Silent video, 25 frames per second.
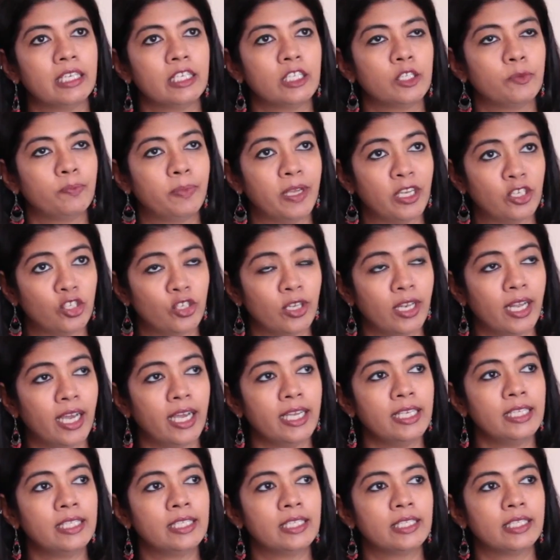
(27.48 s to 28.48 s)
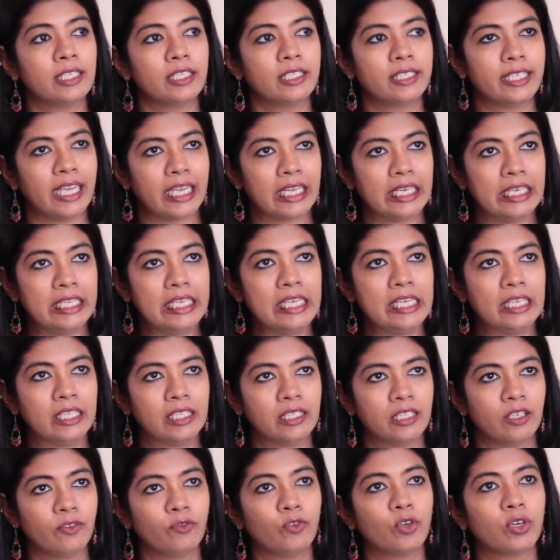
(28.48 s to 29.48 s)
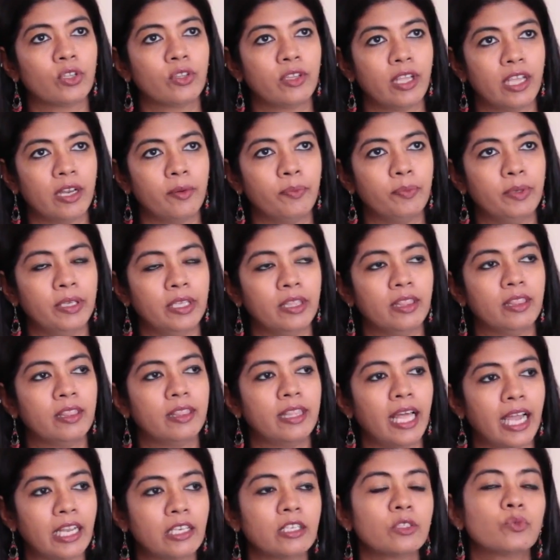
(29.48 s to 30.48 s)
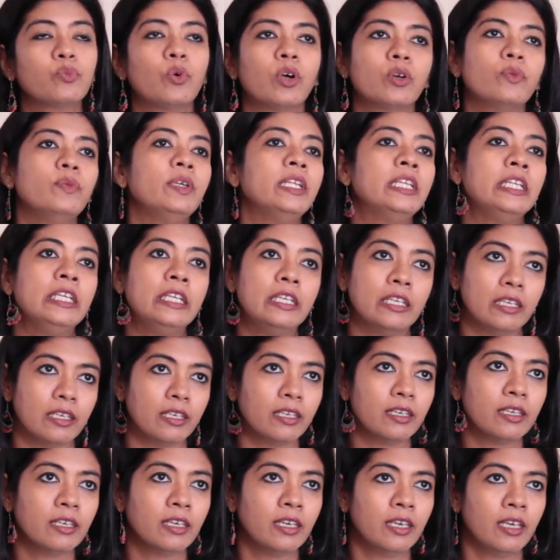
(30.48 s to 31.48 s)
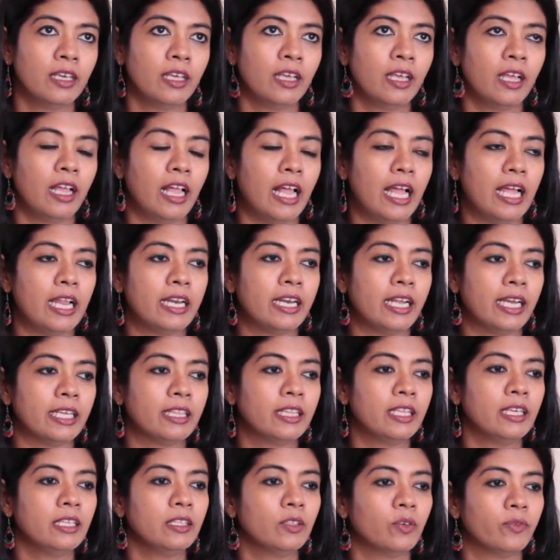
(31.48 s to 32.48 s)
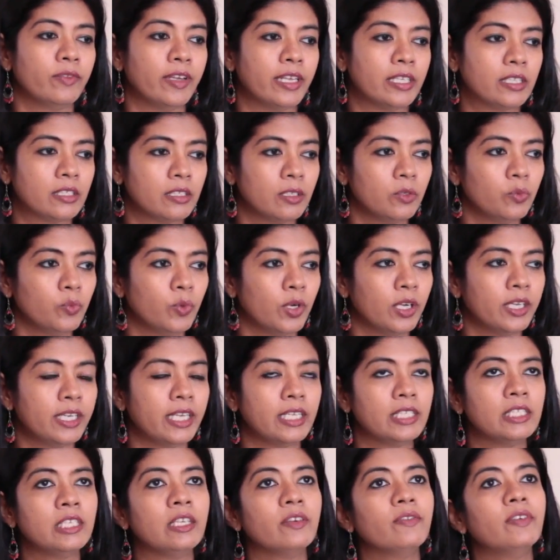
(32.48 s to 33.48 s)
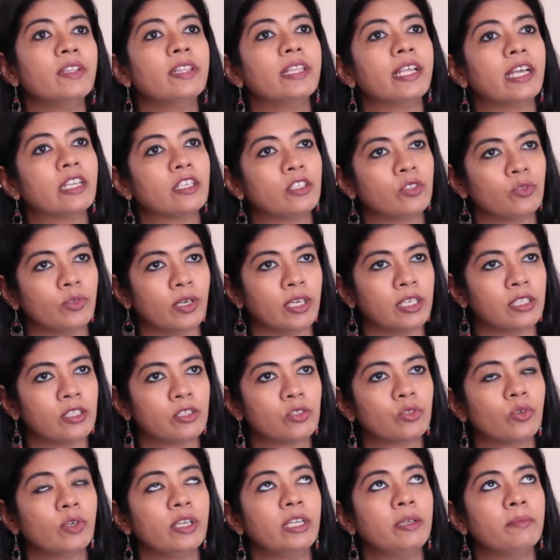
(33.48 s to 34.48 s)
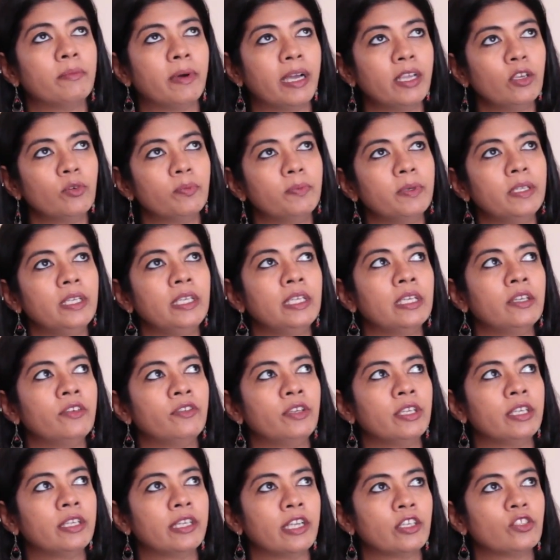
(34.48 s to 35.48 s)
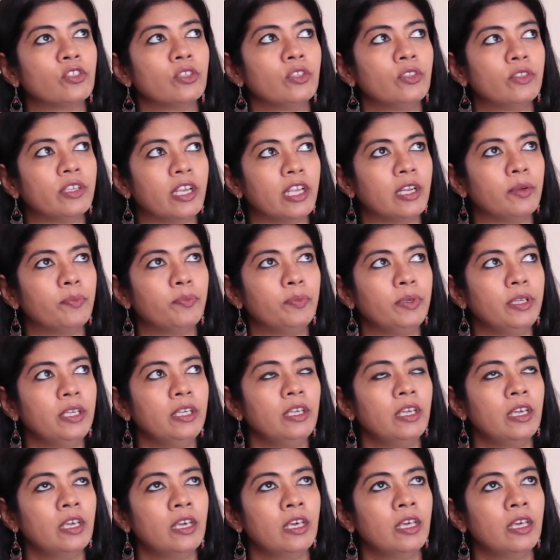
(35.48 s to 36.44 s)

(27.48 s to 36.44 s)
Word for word: specialized techniques for therapy, that is what we needed. And I think the Western world has given that to us. So in my opinion, regression therapy